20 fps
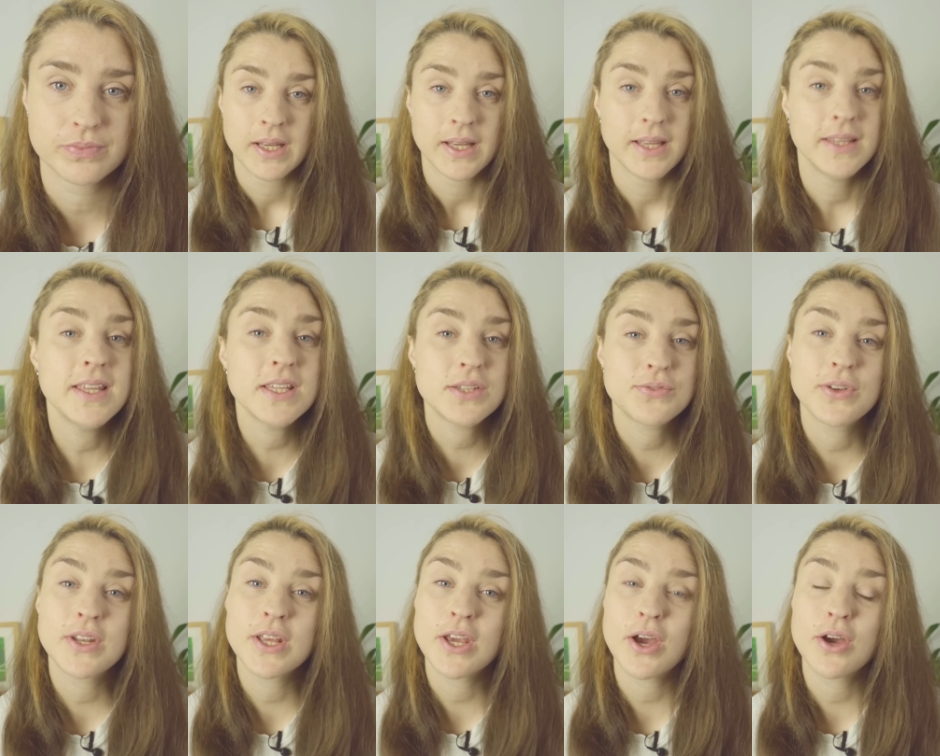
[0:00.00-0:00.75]
In this
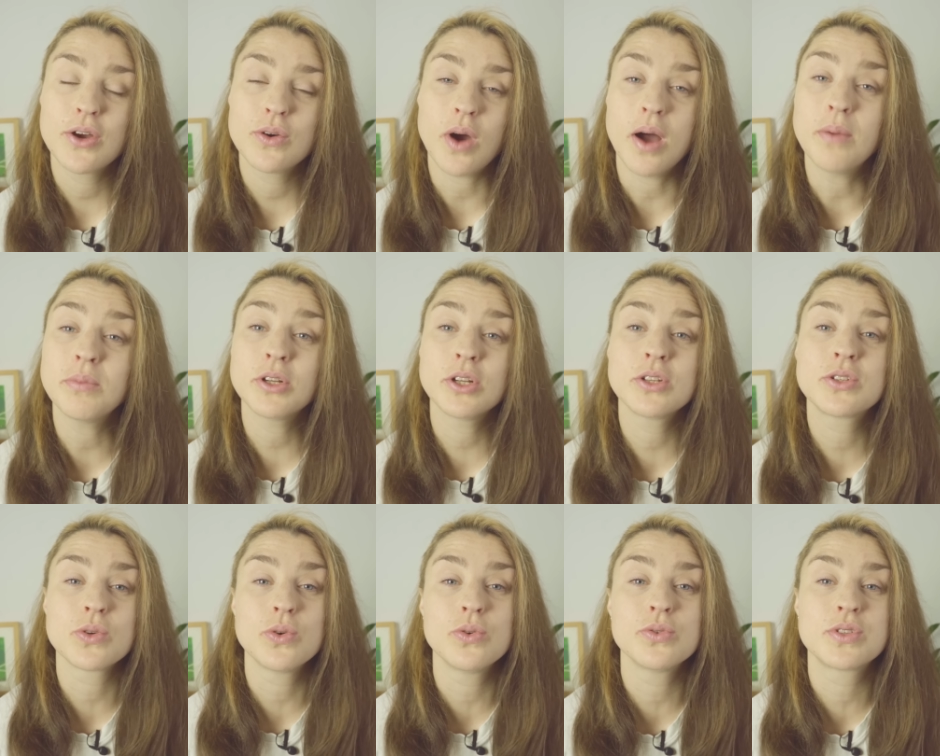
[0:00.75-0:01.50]
video, I'm
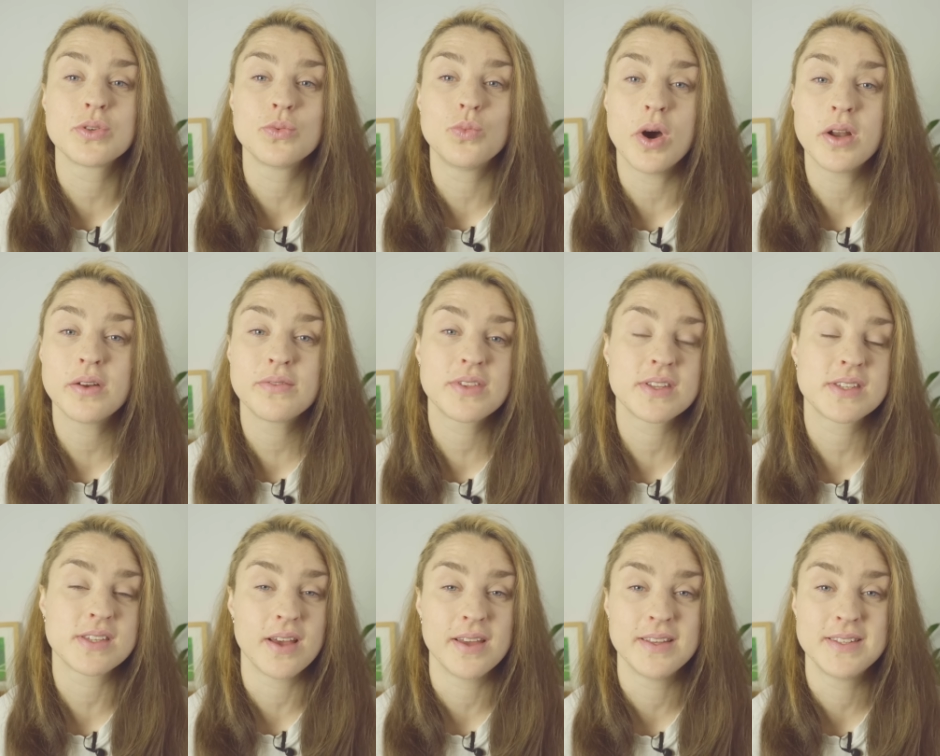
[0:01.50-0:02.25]
going to talk to one of the
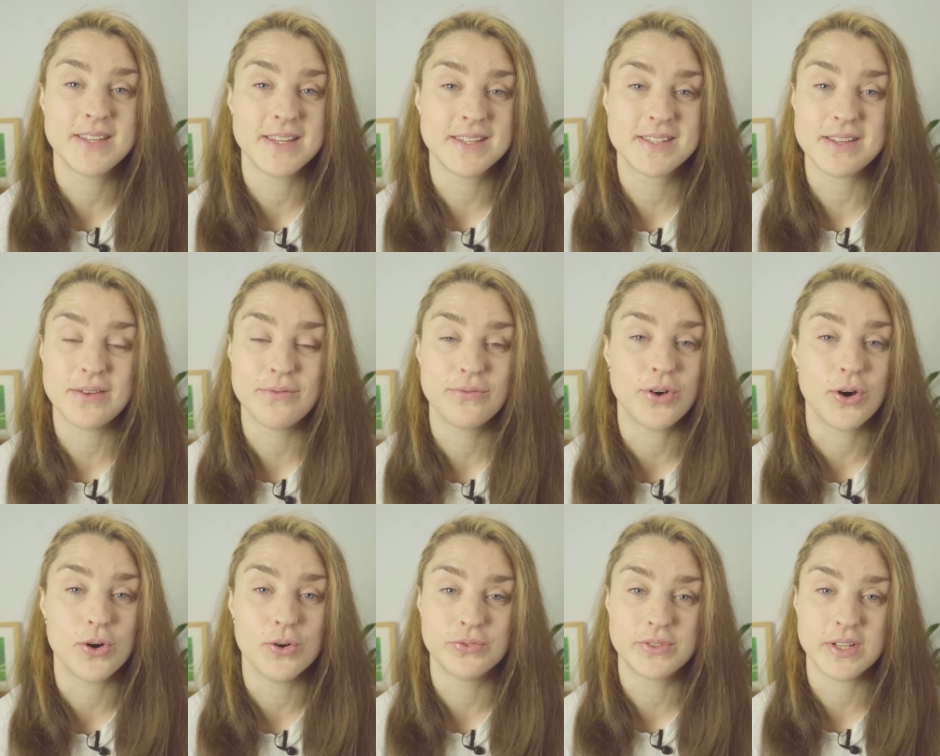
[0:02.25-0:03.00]
scientists
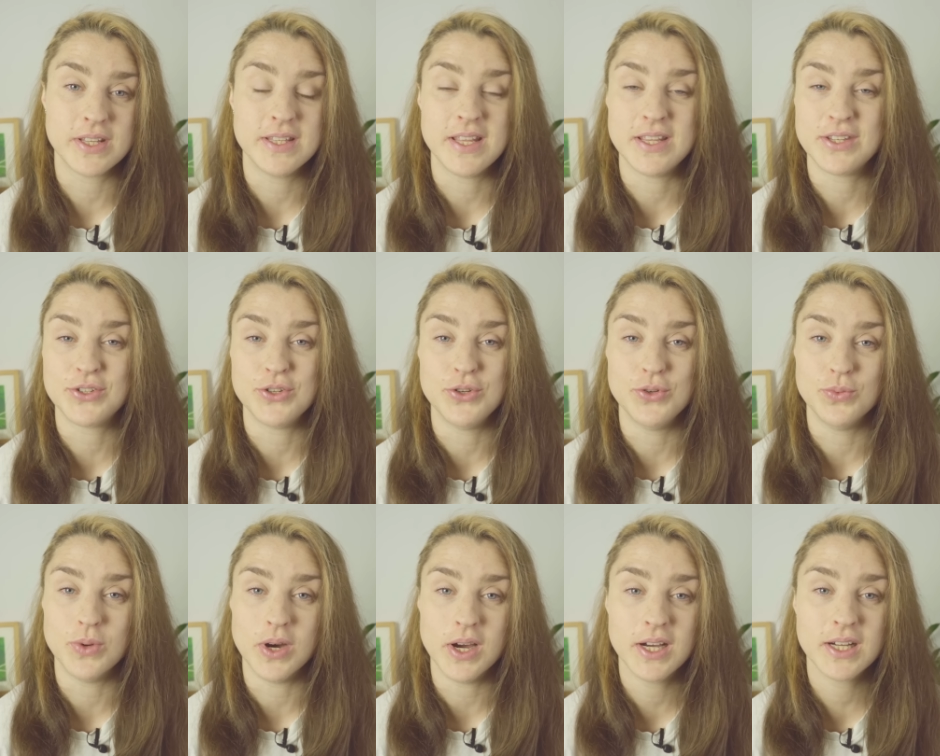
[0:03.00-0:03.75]
involved in this
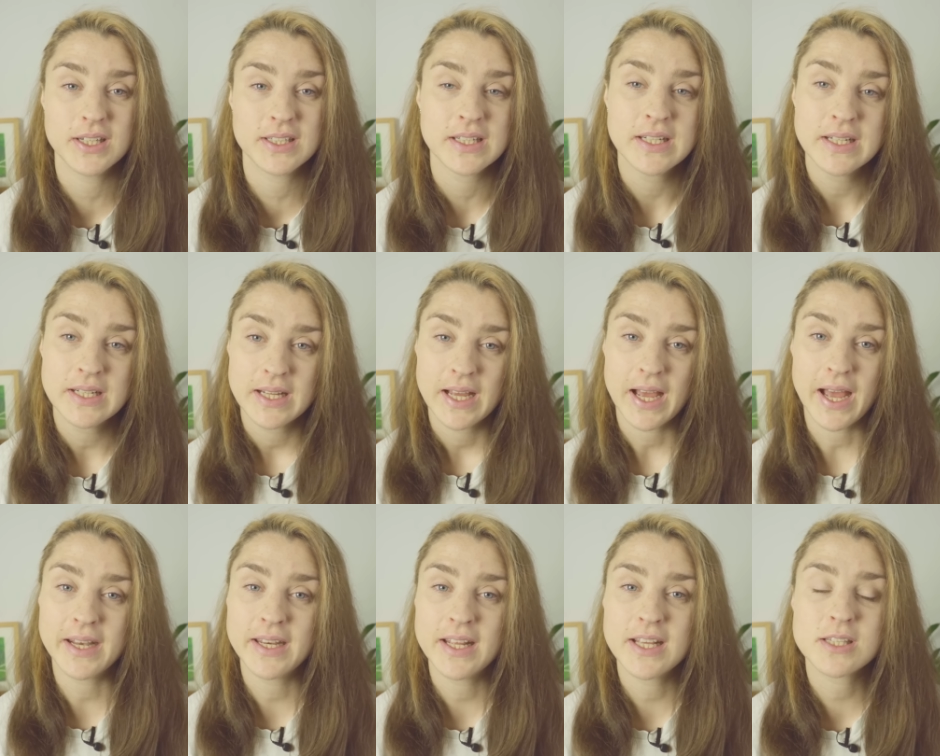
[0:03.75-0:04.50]
new work
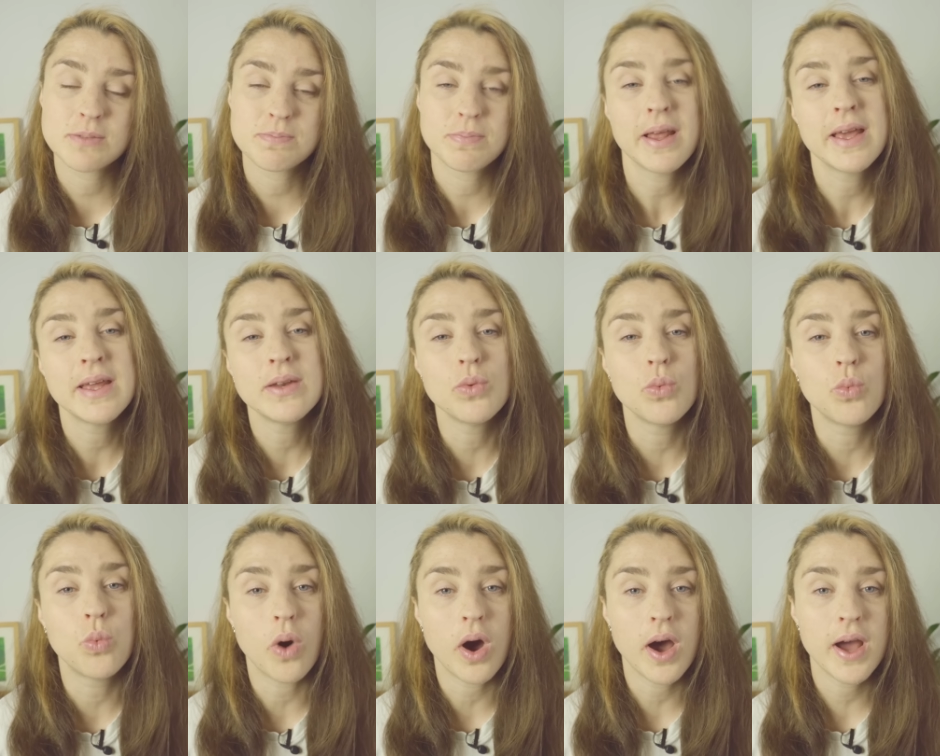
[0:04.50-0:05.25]
and
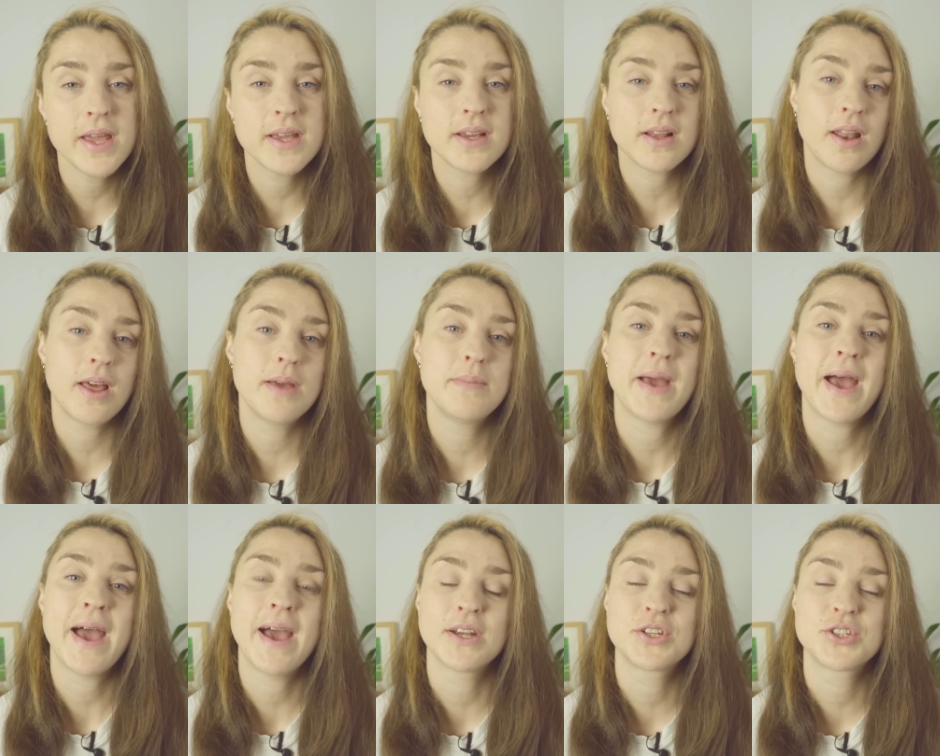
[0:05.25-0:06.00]
explain why
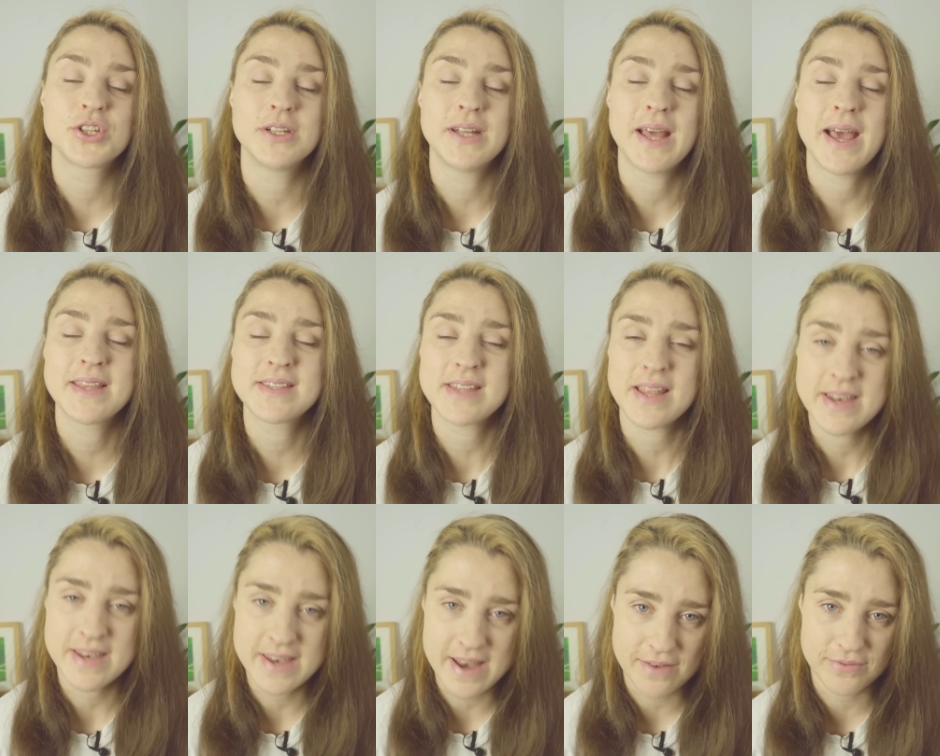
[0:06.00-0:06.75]
climate action
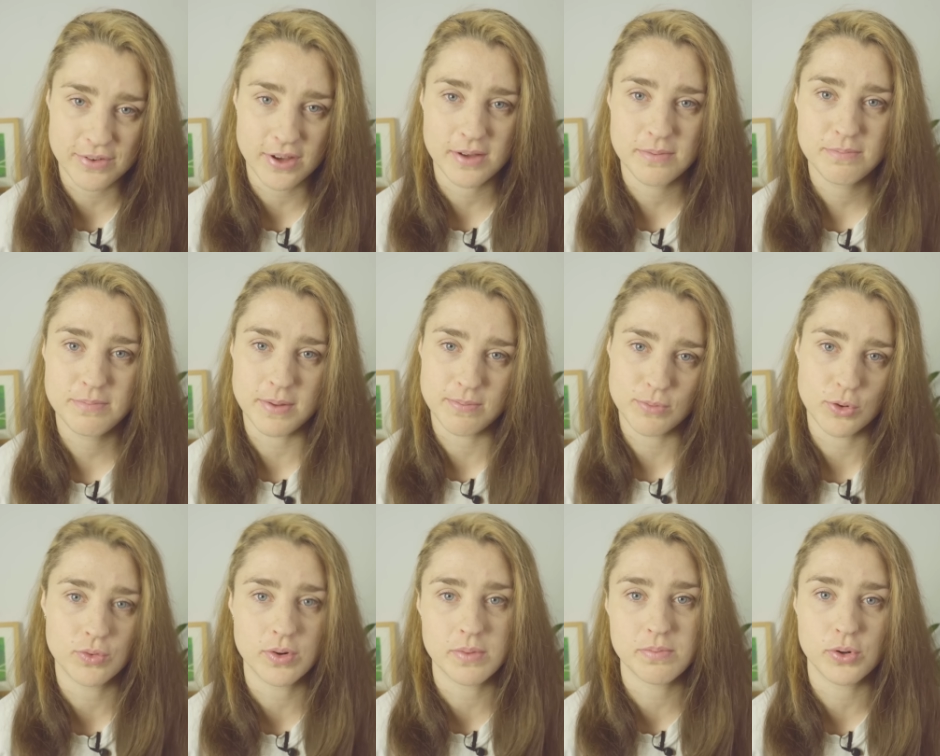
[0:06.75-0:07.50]
has never been
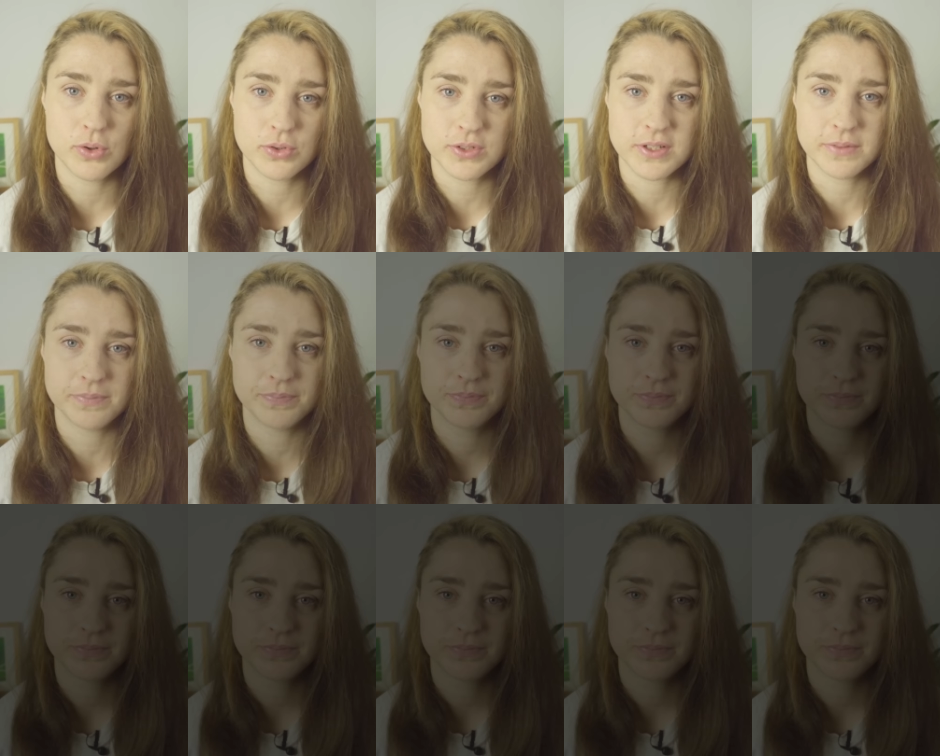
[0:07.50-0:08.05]
more important.